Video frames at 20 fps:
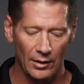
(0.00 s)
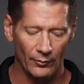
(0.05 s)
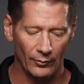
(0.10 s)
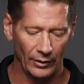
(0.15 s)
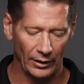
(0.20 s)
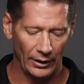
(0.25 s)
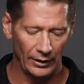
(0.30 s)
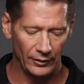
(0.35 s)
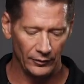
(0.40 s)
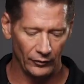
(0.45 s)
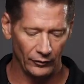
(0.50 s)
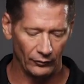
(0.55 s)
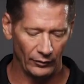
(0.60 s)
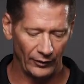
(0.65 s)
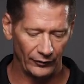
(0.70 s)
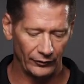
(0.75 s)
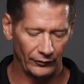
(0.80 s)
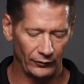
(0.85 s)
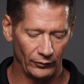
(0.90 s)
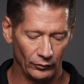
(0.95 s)
But the
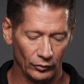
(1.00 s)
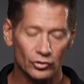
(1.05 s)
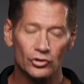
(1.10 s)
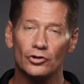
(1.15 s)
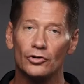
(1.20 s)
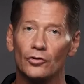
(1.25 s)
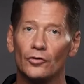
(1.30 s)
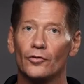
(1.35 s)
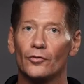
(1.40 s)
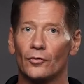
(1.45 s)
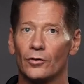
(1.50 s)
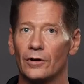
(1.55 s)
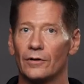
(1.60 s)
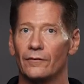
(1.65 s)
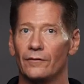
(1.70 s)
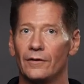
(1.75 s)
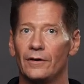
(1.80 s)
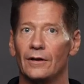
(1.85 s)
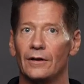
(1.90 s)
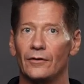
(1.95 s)
rest of you would choose one
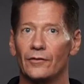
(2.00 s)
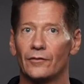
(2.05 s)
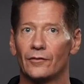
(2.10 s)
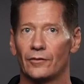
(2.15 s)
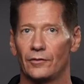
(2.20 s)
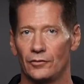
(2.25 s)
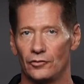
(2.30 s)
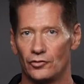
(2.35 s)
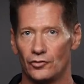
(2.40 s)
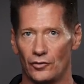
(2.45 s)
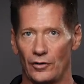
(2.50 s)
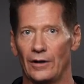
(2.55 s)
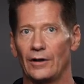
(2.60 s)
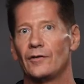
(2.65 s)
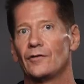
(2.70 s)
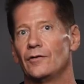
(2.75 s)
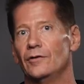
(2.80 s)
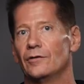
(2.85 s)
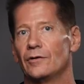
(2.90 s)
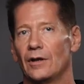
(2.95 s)
of these
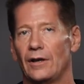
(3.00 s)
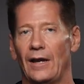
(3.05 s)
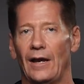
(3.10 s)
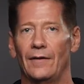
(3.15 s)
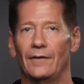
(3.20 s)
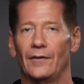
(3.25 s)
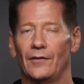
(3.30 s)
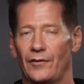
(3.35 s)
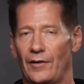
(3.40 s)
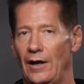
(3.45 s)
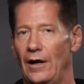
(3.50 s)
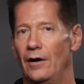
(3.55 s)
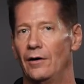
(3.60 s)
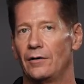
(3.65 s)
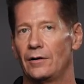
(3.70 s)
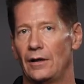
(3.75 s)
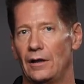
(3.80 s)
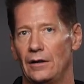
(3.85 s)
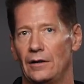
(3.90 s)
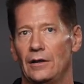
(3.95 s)
drinks, and you can hand this
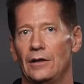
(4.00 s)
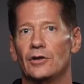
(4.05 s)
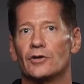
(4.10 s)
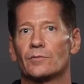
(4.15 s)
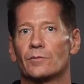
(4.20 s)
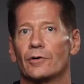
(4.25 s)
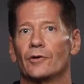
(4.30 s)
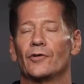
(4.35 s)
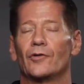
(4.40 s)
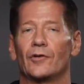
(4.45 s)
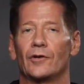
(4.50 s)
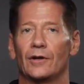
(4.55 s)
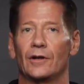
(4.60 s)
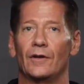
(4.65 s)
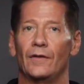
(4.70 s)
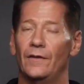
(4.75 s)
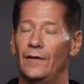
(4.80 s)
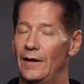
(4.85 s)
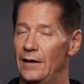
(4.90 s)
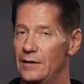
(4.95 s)
out, and each person
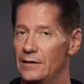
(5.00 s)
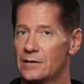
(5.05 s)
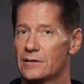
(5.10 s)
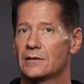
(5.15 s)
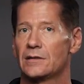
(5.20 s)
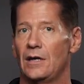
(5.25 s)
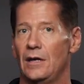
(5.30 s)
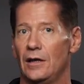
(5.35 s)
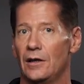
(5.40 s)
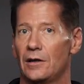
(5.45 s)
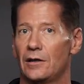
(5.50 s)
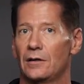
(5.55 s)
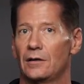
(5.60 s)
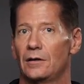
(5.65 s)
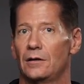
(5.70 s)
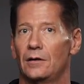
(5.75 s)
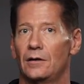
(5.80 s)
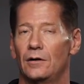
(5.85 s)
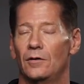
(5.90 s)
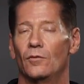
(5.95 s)
can then take
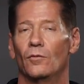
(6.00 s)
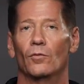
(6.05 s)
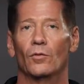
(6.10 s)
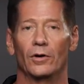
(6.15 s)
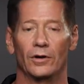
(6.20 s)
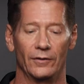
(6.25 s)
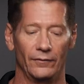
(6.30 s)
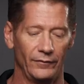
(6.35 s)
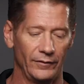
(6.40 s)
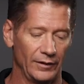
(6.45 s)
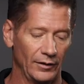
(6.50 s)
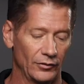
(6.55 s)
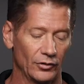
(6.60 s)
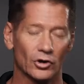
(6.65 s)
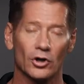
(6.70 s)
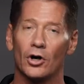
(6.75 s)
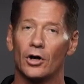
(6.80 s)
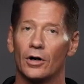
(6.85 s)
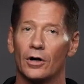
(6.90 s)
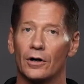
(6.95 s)
one of the other
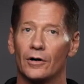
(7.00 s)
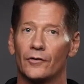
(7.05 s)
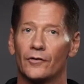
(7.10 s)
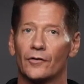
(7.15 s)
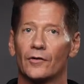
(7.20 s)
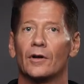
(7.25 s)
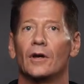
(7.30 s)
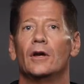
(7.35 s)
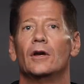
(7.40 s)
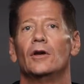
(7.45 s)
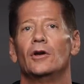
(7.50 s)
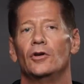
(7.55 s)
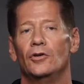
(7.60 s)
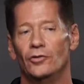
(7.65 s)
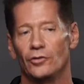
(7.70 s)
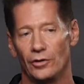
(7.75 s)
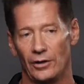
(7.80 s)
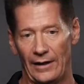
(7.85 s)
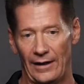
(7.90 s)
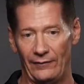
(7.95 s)
cards.
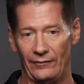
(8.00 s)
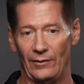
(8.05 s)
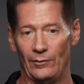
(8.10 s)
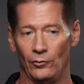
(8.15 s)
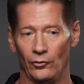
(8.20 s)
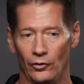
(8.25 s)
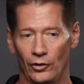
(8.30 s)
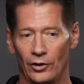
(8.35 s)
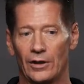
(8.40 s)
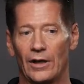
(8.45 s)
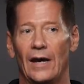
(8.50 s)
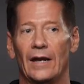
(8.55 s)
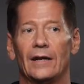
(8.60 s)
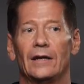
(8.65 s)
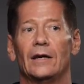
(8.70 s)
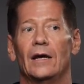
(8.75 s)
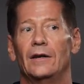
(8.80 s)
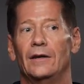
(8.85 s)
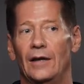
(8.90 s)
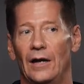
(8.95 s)
You can have them look at
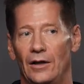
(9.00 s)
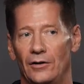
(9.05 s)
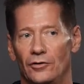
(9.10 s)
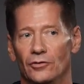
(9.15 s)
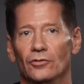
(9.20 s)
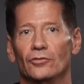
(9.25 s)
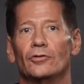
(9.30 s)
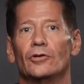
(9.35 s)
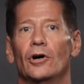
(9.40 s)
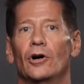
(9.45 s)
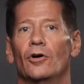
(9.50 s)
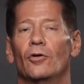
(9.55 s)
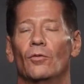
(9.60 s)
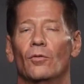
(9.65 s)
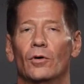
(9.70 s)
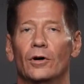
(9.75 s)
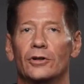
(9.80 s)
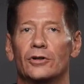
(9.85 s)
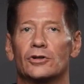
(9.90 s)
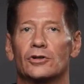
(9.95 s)
it, and now you'll know
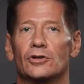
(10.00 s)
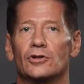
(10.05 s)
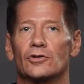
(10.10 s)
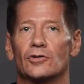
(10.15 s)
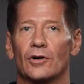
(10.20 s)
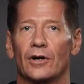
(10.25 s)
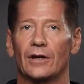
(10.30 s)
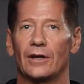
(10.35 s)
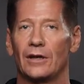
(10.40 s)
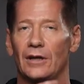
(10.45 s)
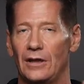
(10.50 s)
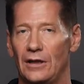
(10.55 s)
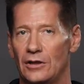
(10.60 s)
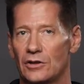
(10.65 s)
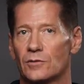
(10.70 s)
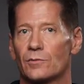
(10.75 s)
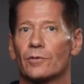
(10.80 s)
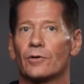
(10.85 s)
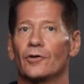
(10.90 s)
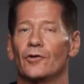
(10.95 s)
which drink
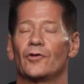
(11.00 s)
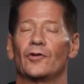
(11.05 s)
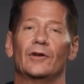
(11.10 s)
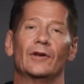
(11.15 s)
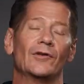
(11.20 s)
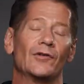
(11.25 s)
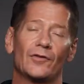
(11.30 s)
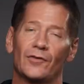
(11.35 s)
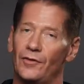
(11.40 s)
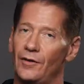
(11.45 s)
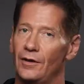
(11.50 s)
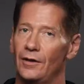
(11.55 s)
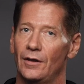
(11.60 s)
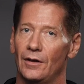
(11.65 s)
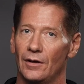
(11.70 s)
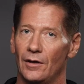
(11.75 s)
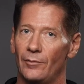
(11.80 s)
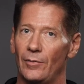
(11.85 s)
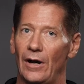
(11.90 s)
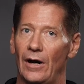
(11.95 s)
each person is
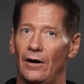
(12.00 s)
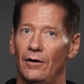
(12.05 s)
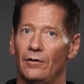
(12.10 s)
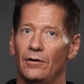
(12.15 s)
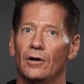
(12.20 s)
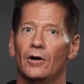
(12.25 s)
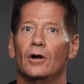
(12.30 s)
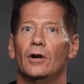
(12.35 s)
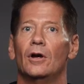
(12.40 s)
thinking about,